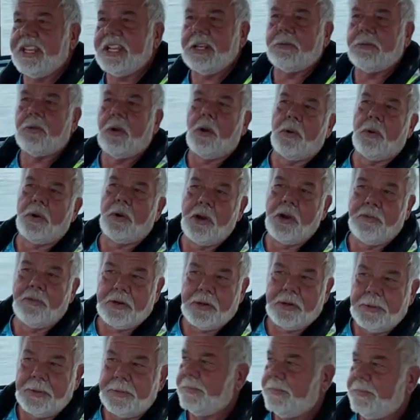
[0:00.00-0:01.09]
rolled over
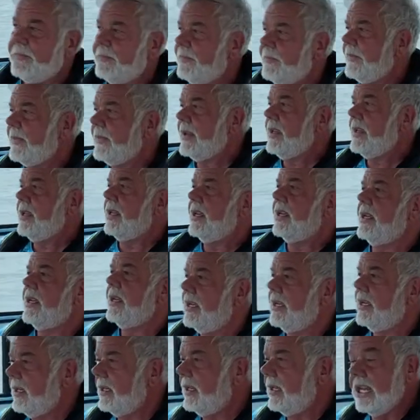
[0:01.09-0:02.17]

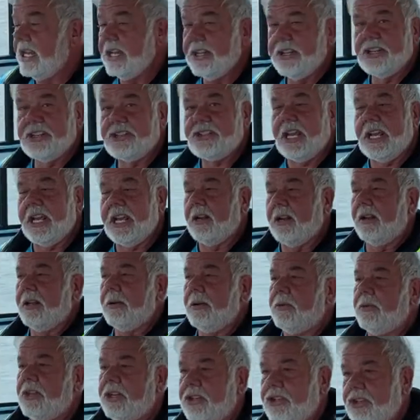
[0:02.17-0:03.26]
in the channel,
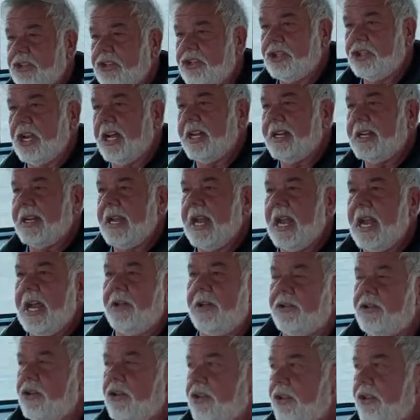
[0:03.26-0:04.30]
it would have shut down the